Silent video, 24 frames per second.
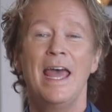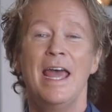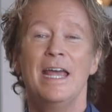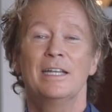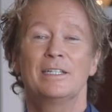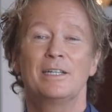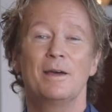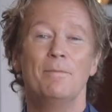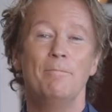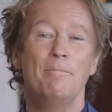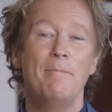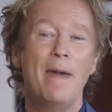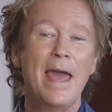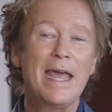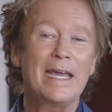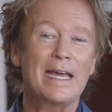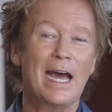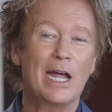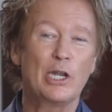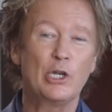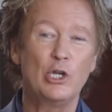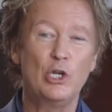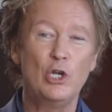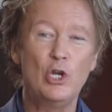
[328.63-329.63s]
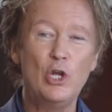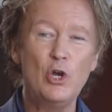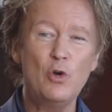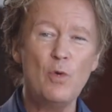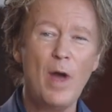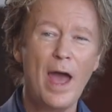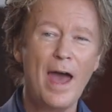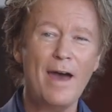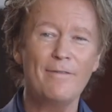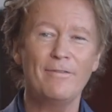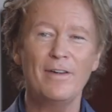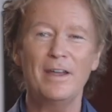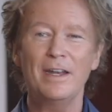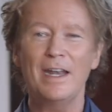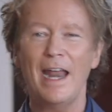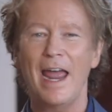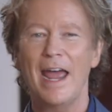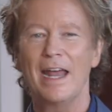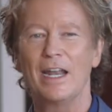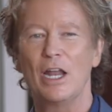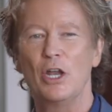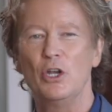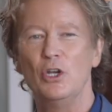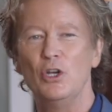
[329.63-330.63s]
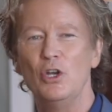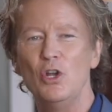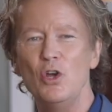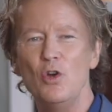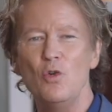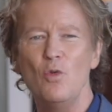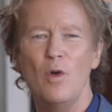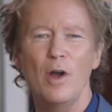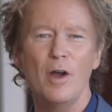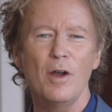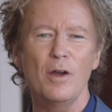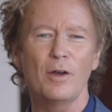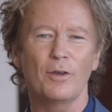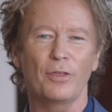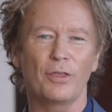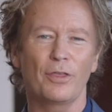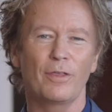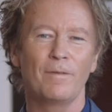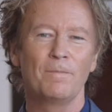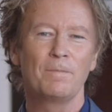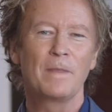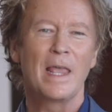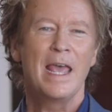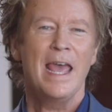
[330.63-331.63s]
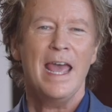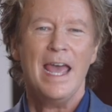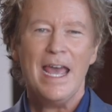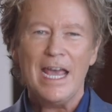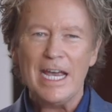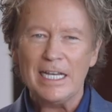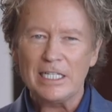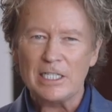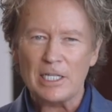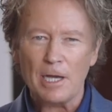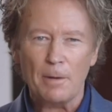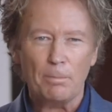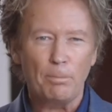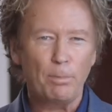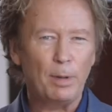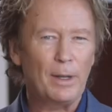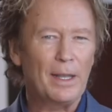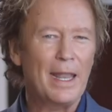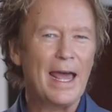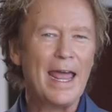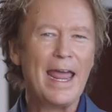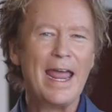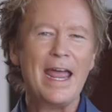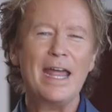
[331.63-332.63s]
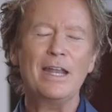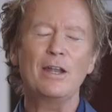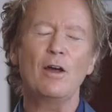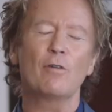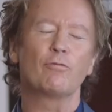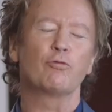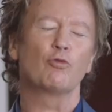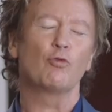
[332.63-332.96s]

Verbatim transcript: to make a new heaven and a new earth. It's a plan of